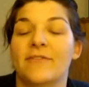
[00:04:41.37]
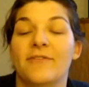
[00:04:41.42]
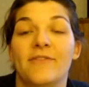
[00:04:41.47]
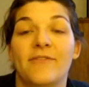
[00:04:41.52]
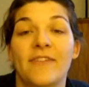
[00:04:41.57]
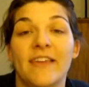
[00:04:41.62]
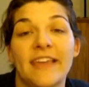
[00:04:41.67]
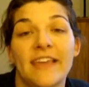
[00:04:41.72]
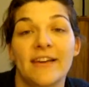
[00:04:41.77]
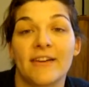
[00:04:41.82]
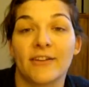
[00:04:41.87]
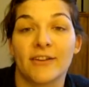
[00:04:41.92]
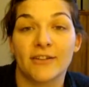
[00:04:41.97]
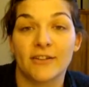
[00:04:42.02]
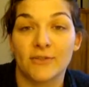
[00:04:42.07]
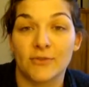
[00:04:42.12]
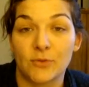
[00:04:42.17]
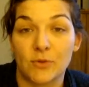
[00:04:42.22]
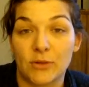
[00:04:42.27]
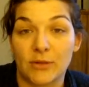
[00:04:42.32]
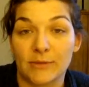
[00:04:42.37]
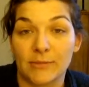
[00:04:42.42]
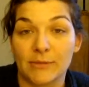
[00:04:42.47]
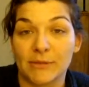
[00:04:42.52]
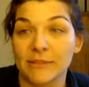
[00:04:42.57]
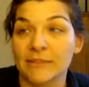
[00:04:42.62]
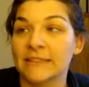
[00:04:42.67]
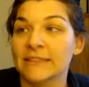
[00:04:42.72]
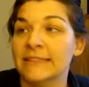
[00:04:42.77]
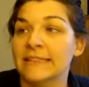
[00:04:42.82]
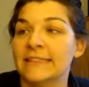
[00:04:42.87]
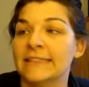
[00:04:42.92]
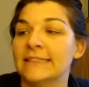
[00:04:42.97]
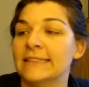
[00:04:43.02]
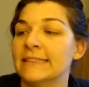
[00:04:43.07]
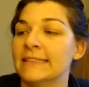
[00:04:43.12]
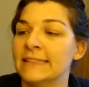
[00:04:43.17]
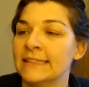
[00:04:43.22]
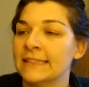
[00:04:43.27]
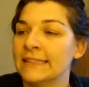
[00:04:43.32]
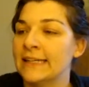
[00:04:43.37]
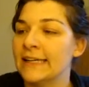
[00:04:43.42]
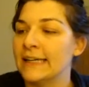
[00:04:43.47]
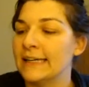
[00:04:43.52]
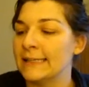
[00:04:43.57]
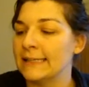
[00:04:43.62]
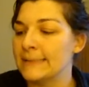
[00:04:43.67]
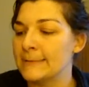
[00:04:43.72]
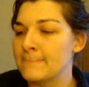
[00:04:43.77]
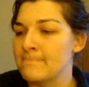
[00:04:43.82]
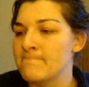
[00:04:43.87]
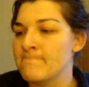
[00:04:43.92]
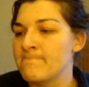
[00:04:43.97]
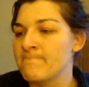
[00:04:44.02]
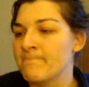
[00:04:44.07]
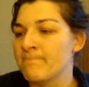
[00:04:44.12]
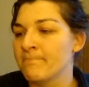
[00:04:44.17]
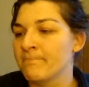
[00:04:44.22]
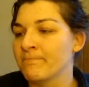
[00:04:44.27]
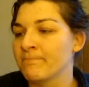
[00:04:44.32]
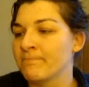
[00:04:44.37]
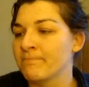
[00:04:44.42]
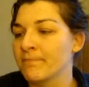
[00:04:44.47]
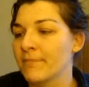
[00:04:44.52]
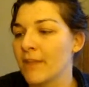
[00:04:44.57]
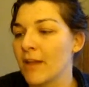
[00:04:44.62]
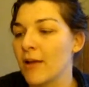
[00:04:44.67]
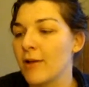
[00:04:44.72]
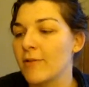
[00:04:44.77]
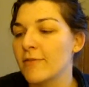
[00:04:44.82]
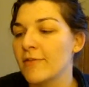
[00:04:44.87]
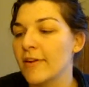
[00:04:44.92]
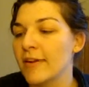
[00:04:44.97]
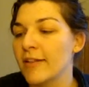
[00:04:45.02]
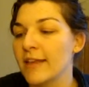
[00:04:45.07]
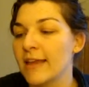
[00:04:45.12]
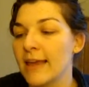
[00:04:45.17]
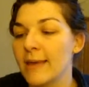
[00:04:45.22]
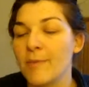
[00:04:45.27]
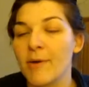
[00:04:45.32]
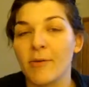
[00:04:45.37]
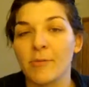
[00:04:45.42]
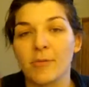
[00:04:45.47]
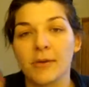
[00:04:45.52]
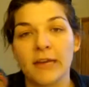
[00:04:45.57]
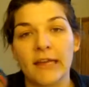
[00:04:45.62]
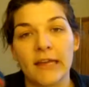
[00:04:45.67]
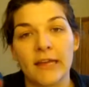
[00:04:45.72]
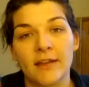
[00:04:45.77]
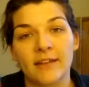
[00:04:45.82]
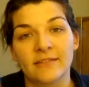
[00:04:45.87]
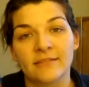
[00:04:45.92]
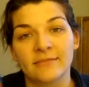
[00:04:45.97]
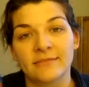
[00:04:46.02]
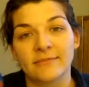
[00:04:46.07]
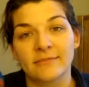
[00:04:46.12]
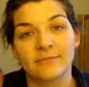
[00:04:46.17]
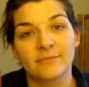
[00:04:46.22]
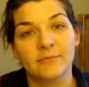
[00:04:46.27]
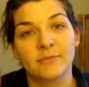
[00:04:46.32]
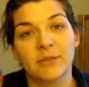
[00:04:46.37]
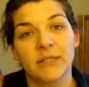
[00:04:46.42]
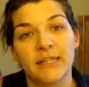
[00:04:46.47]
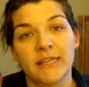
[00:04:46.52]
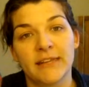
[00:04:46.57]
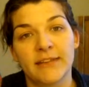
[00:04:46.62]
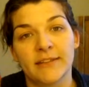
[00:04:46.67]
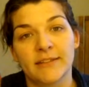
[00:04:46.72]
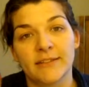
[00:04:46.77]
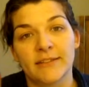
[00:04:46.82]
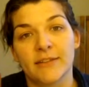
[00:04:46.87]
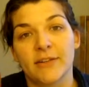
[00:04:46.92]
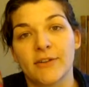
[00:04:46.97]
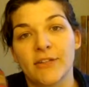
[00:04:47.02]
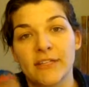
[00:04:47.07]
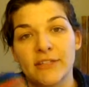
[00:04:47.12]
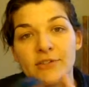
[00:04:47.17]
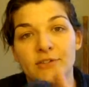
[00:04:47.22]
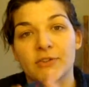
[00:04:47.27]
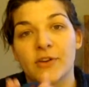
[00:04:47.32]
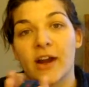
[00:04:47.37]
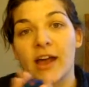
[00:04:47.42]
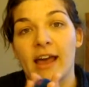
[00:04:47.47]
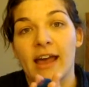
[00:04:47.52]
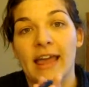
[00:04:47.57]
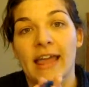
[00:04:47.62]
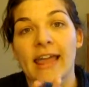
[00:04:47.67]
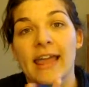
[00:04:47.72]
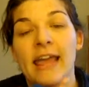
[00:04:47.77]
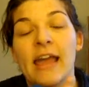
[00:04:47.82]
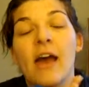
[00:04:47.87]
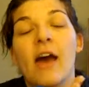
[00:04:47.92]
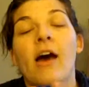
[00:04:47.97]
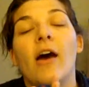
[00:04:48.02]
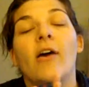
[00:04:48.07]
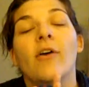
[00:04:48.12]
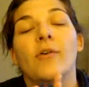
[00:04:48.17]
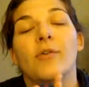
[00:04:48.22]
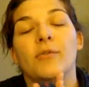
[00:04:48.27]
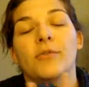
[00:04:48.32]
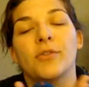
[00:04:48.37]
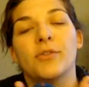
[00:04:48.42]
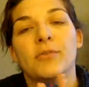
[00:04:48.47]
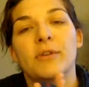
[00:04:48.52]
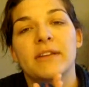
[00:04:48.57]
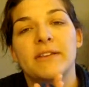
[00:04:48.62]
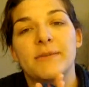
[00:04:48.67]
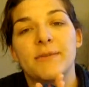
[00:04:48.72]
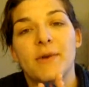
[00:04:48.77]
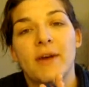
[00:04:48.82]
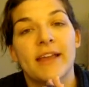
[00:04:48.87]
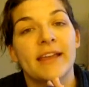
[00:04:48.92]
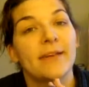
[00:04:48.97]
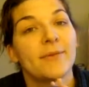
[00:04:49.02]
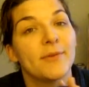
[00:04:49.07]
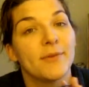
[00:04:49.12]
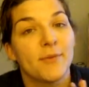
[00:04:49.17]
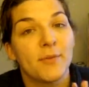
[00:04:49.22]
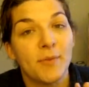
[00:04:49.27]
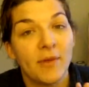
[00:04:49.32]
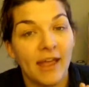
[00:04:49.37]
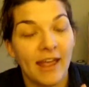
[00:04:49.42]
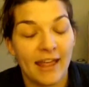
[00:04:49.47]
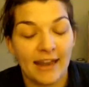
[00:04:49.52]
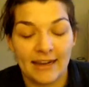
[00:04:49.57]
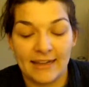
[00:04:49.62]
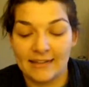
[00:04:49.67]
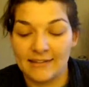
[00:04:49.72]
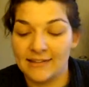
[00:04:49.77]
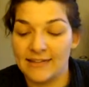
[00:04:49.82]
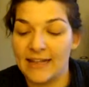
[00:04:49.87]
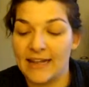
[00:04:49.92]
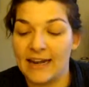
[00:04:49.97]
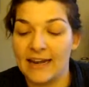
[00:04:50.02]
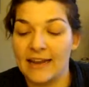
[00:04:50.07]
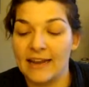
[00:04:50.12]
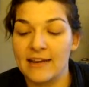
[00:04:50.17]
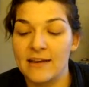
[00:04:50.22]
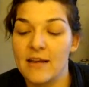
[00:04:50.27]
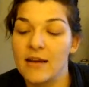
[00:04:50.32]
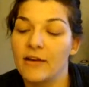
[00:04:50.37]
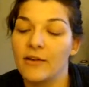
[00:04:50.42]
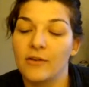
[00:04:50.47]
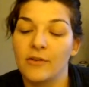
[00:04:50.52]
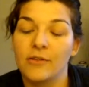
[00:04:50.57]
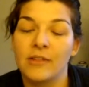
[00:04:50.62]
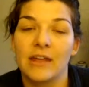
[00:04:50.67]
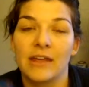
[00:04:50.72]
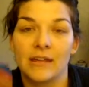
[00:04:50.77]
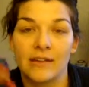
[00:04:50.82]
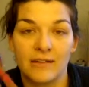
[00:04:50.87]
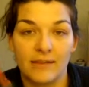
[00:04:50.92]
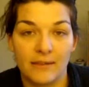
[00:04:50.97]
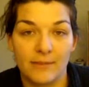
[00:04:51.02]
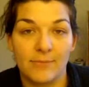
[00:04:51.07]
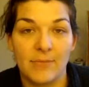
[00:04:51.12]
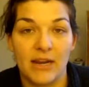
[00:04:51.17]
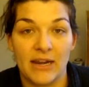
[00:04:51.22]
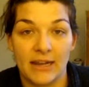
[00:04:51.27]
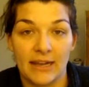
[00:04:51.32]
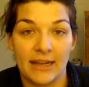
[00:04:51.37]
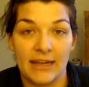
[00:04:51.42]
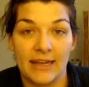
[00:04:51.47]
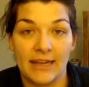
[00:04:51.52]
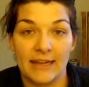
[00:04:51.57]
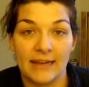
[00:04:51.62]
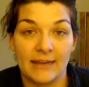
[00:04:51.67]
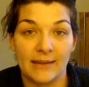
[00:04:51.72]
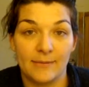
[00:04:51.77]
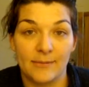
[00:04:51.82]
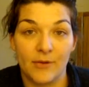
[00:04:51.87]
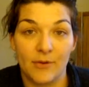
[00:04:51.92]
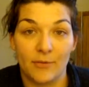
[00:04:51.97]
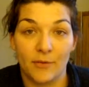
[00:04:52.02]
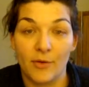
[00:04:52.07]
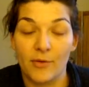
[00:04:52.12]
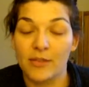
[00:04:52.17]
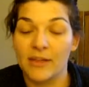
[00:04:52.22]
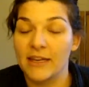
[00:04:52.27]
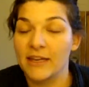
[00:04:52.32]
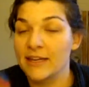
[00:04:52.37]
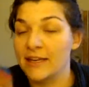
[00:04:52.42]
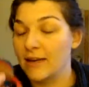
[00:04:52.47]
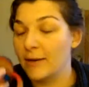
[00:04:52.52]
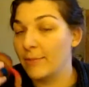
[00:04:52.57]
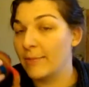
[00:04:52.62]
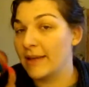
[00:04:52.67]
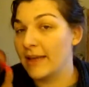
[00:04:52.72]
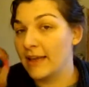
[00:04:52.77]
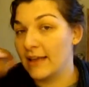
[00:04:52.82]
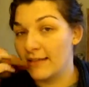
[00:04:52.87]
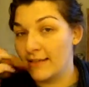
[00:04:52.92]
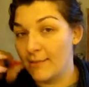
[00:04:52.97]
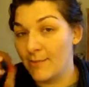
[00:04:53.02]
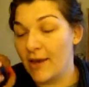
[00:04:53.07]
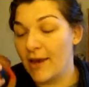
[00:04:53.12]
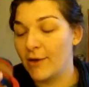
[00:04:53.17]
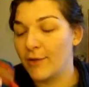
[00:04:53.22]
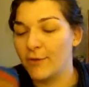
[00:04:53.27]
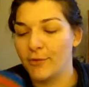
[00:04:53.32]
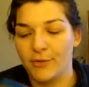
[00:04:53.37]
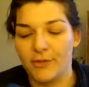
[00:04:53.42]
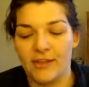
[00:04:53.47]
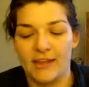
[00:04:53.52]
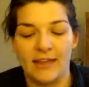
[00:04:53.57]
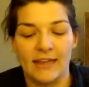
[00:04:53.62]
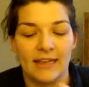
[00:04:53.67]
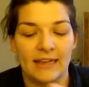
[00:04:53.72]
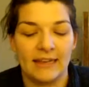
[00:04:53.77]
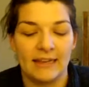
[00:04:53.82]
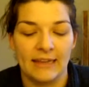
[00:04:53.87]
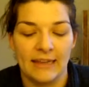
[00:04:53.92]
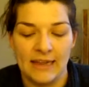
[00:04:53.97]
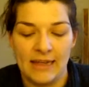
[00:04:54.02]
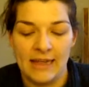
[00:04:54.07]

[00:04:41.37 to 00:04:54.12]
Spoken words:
The feet are adorable. Overall, they came out pretty good. Pretty good. So he's dry. Oh, the reason why he was wet is that I know that the minute I hand him to Roland, it'll be in the mouth. And